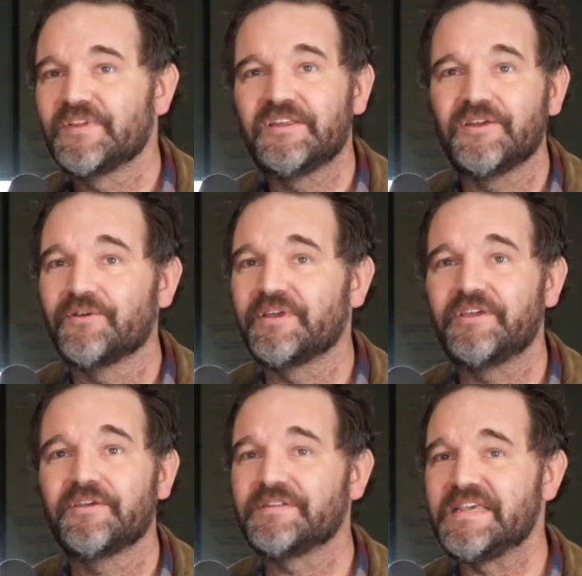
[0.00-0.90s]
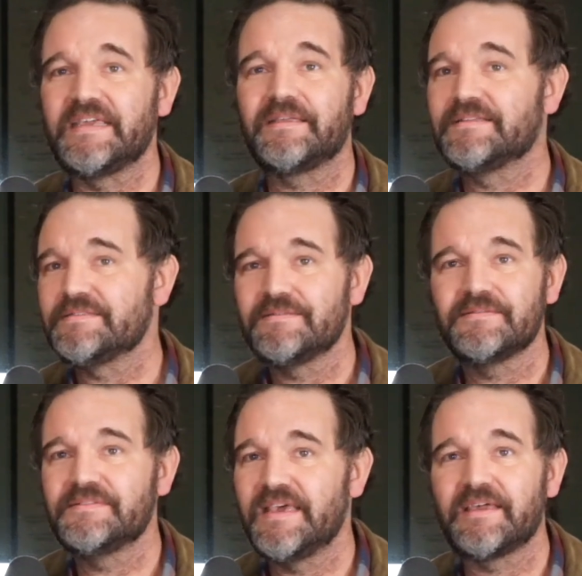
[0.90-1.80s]
Here,
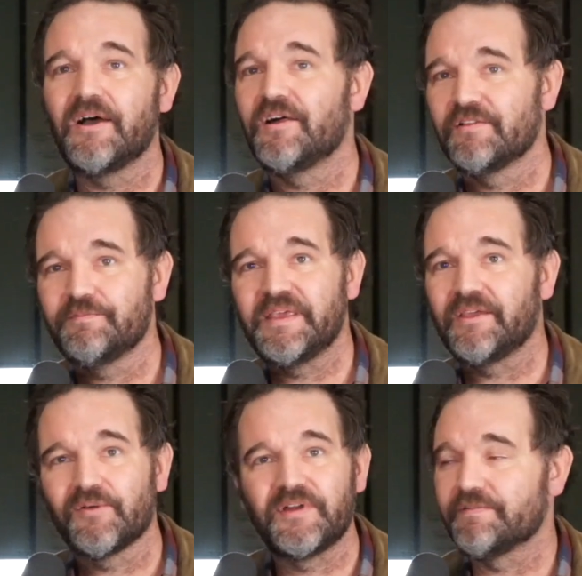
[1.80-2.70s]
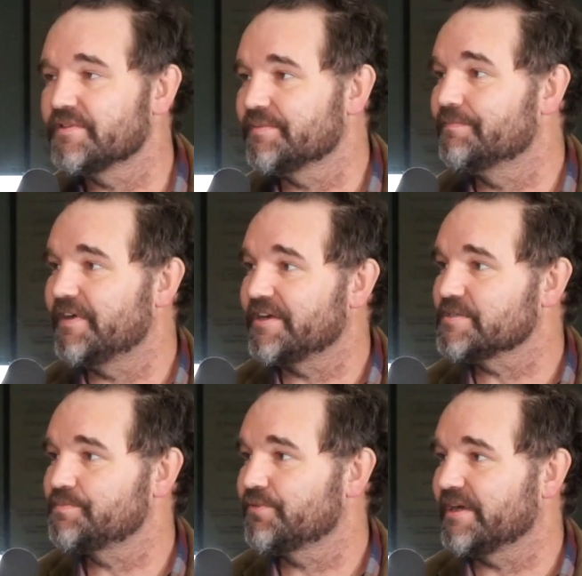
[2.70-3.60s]
take all of me, or whatever the
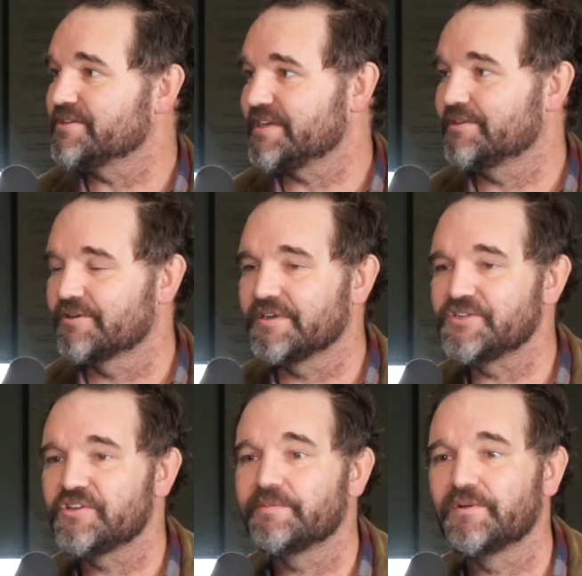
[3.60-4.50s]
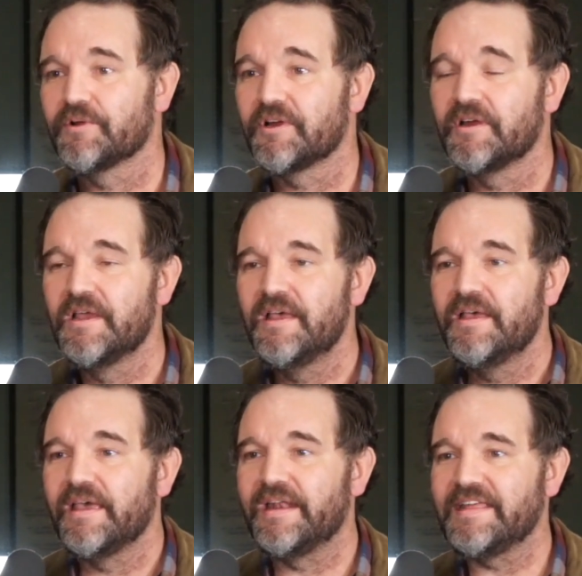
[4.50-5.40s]
various prayers I'd learned in treatment were,
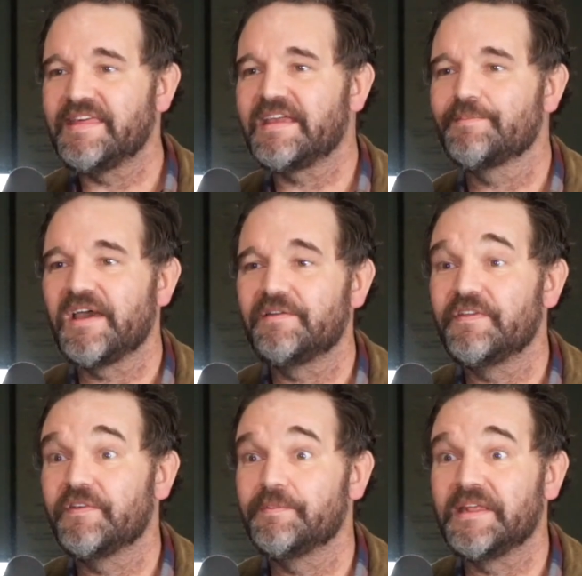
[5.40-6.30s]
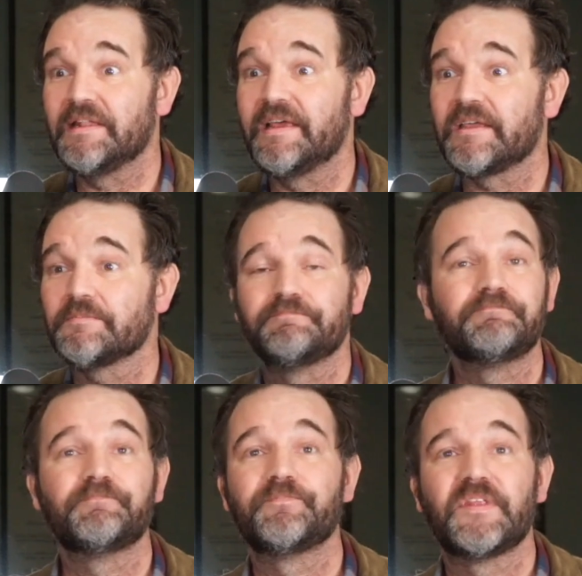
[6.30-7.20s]
and I think I might have even been like,
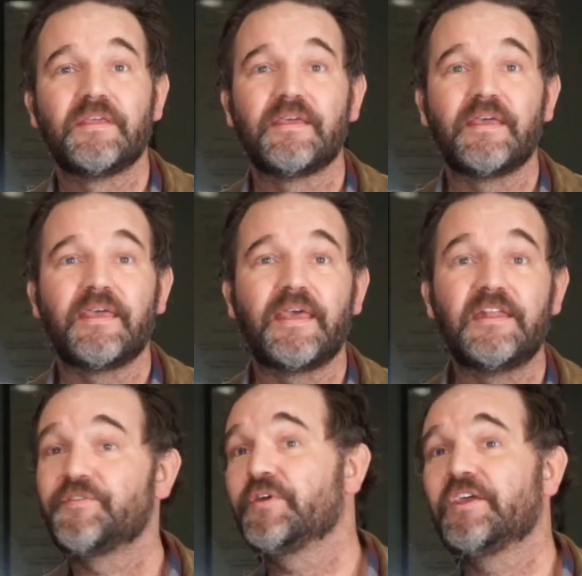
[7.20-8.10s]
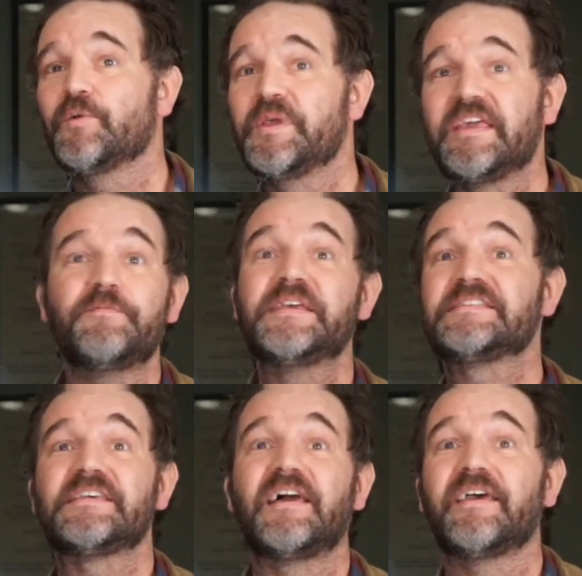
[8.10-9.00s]
and if you hear me, give me
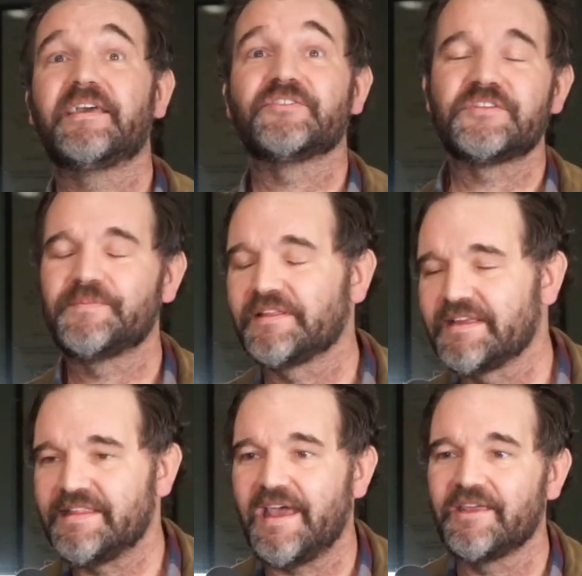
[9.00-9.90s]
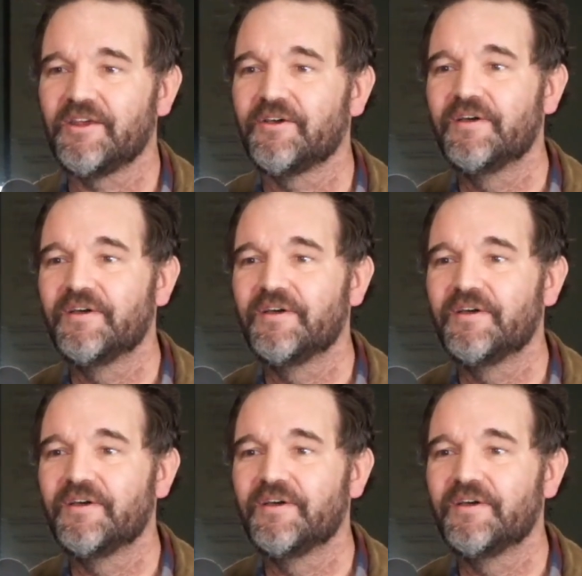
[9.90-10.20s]
a sign or something like that,